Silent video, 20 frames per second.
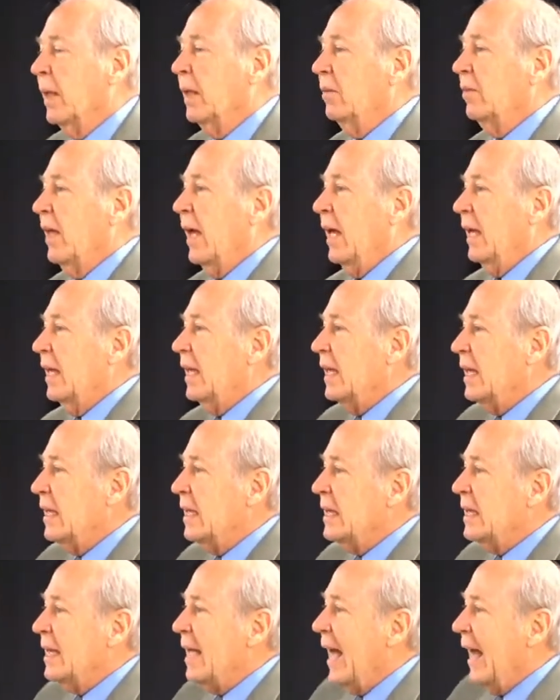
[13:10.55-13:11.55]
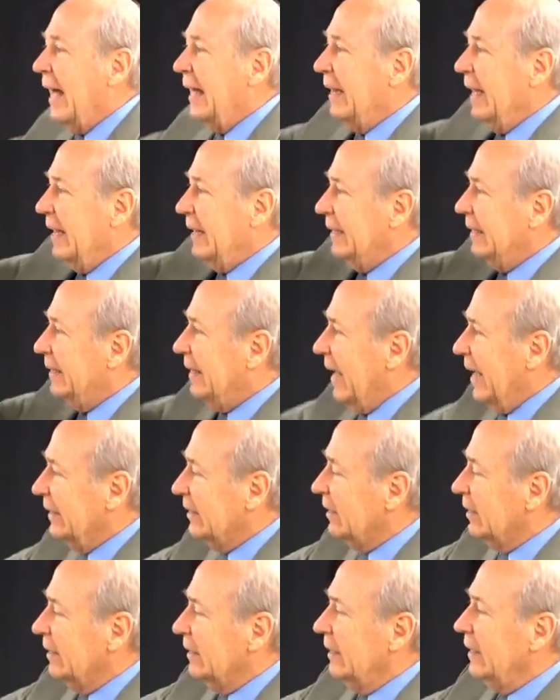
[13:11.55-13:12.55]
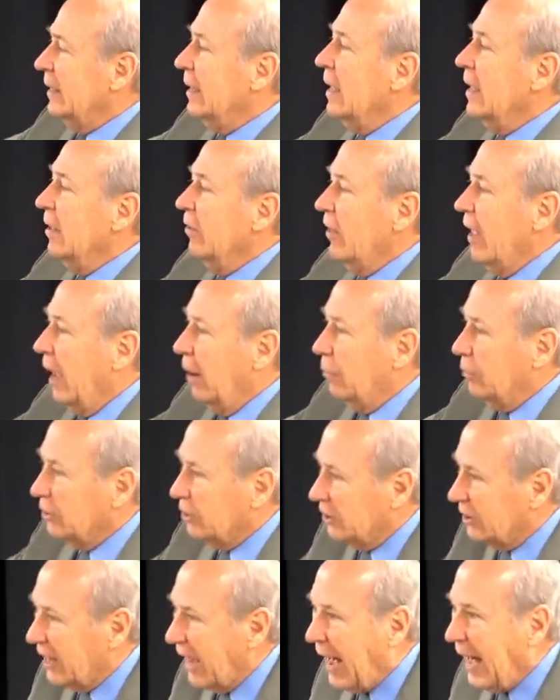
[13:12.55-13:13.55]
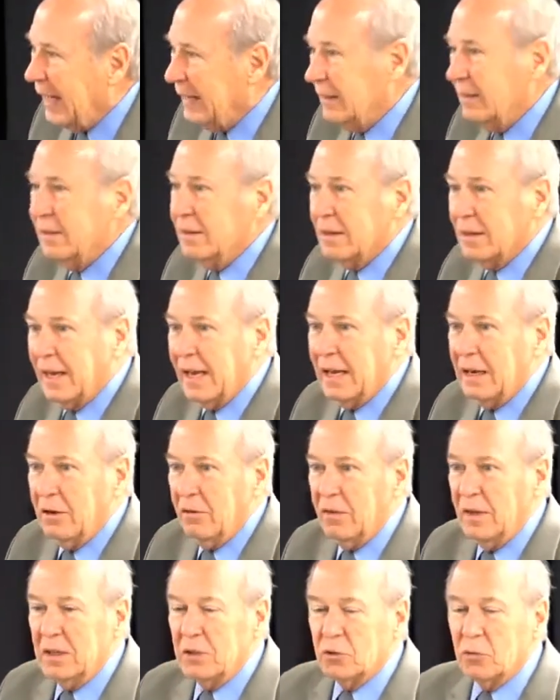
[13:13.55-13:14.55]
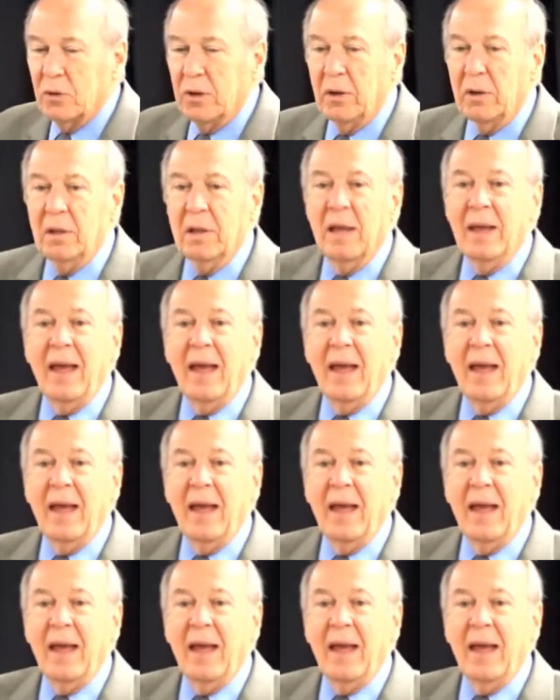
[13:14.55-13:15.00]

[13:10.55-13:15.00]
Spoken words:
that he had a destiny that was tied to the land of Israel,